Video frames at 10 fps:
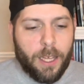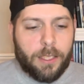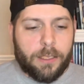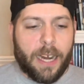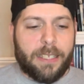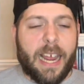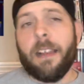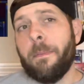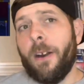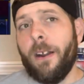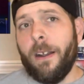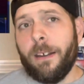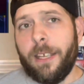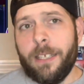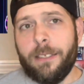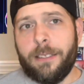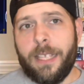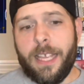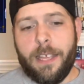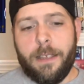Titanic Monarch is
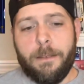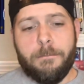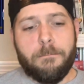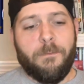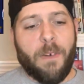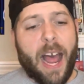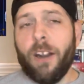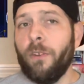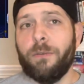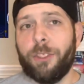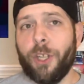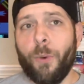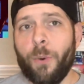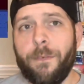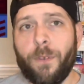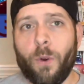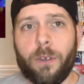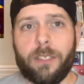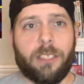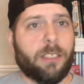the final zone, of
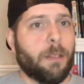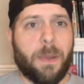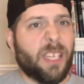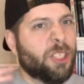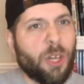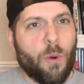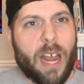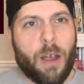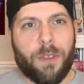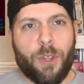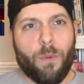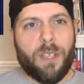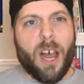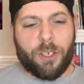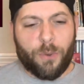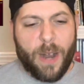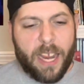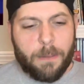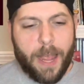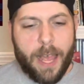course. It's the big showdown with you, Dr.
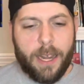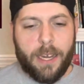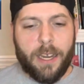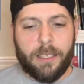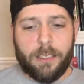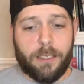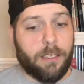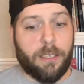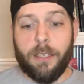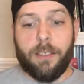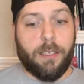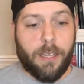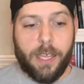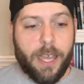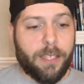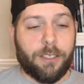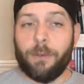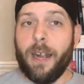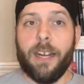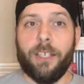Eggman, and it's
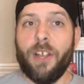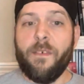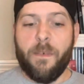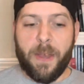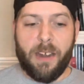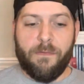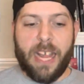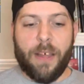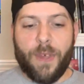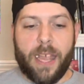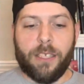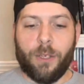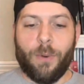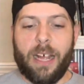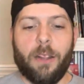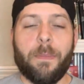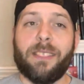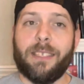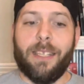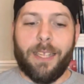great. You have a bit of Death Egg Zone
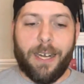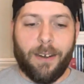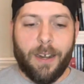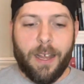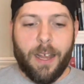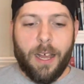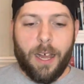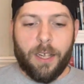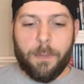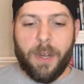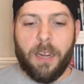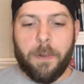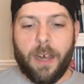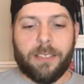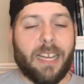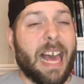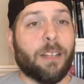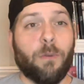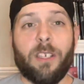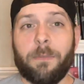elements in there. The mini-boss in
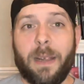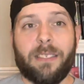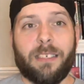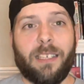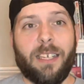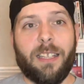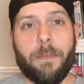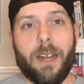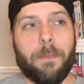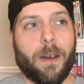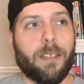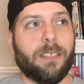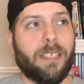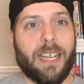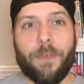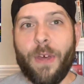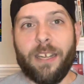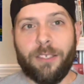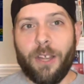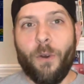Act 1 is basically the mini-boss in Death
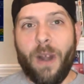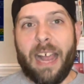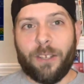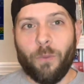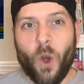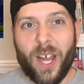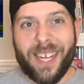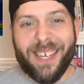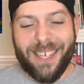Egg Zone Act 1,